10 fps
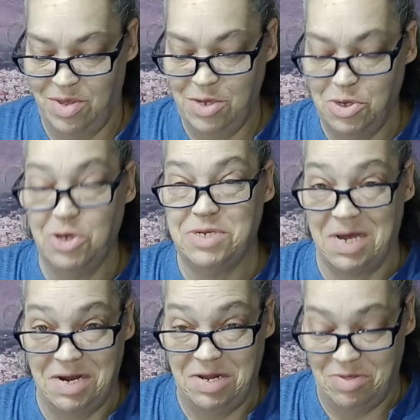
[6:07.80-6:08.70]
These look
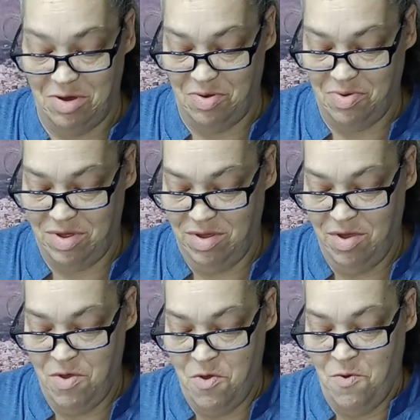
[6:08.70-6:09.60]
tiny though.
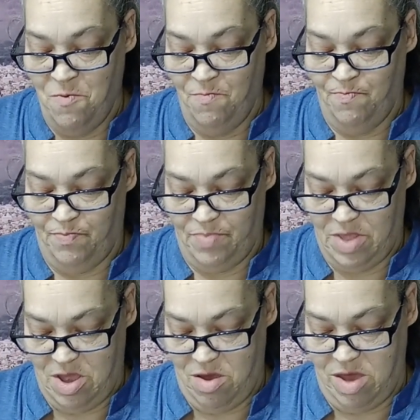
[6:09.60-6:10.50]

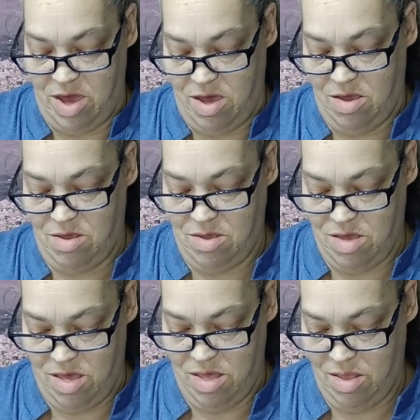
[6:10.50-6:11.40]
Okay,
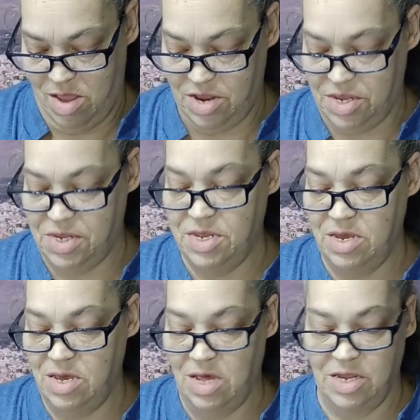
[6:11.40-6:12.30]
let's see